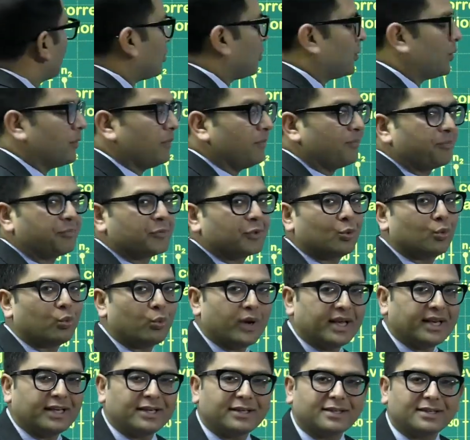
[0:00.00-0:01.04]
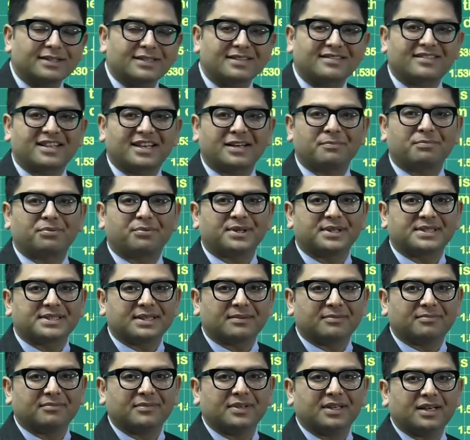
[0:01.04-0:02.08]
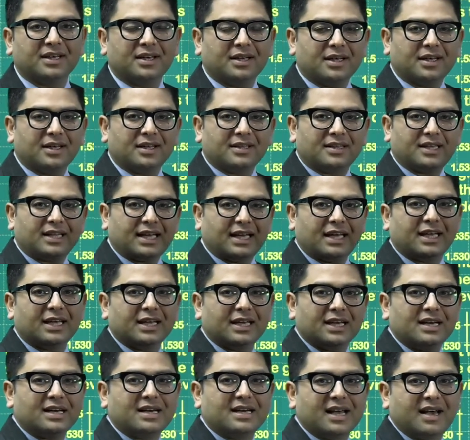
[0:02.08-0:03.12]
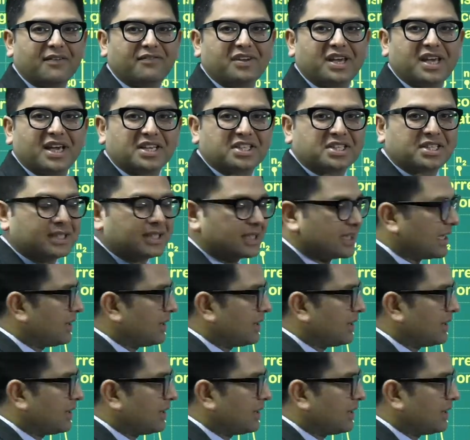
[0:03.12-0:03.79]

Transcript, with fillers: know, when it is thin prism, the deviation